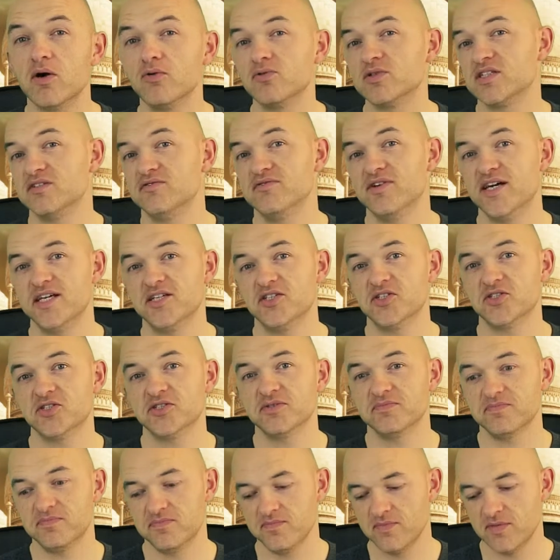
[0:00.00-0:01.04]

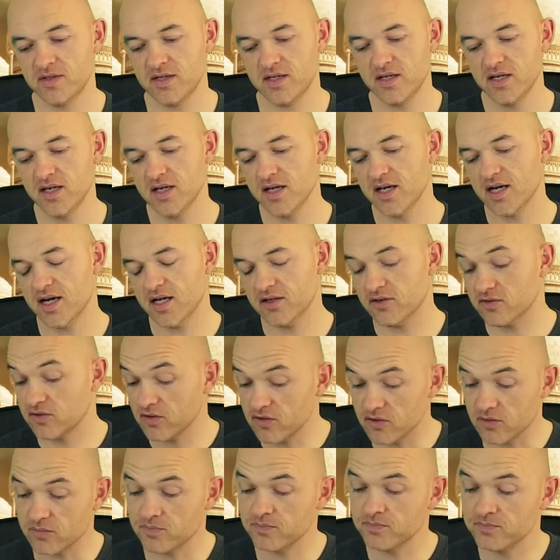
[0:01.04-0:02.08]
motivation. And I
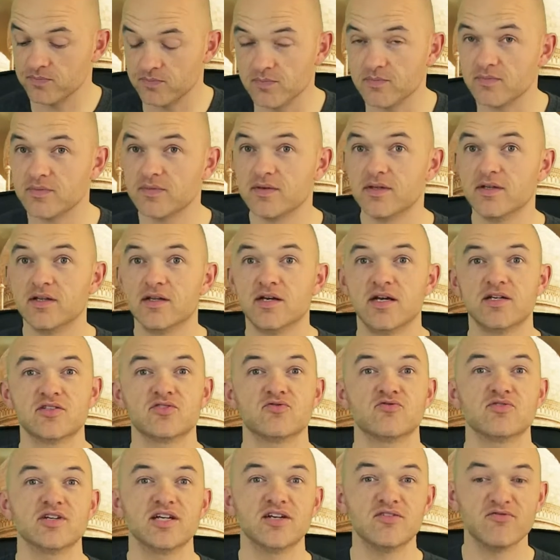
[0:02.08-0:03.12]
thought,
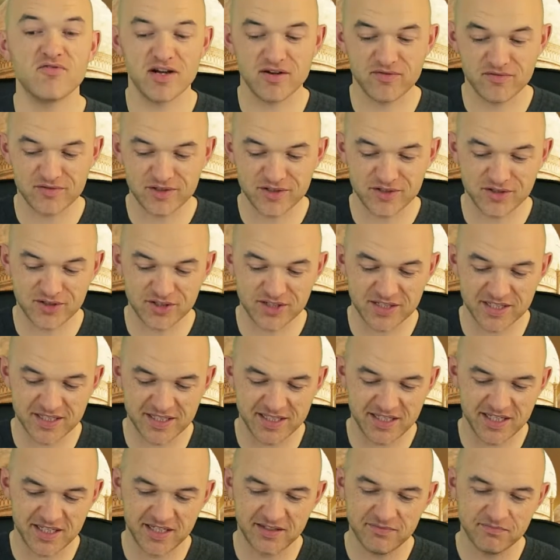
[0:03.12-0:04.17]
that's really relevant just to
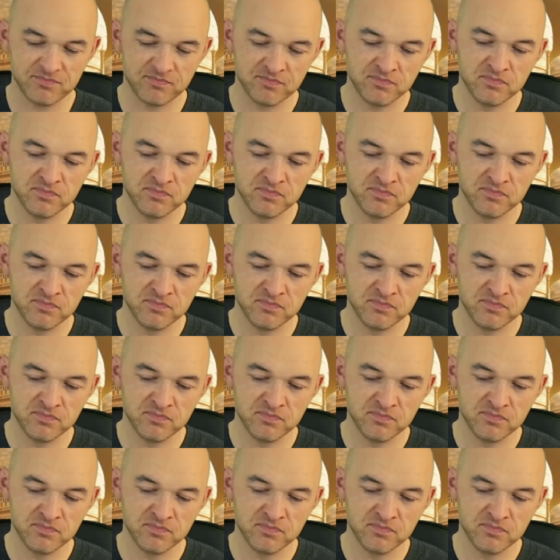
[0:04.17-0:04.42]
see.